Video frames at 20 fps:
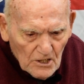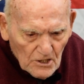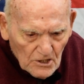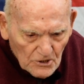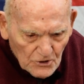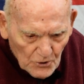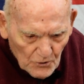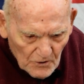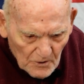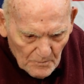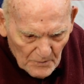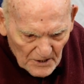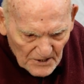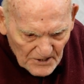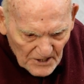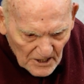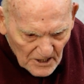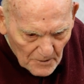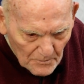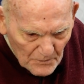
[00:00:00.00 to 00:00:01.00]
so he bent
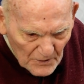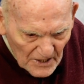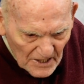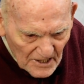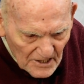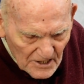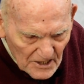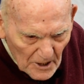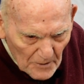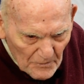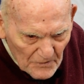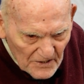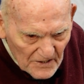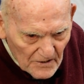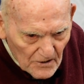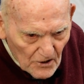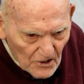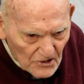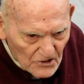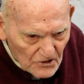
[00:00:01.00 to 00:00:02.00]
down to pick it up, and he
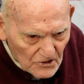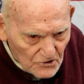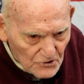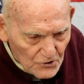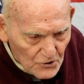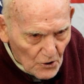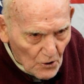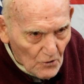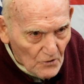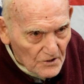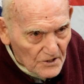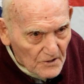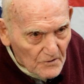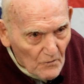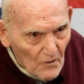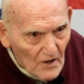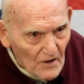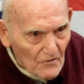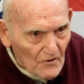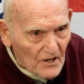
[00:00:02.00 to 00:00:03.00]
lost control, and
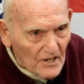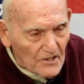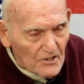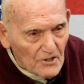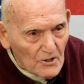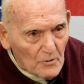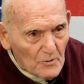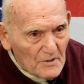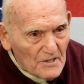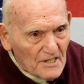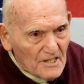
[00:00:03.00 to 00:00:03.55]
he ran right into me.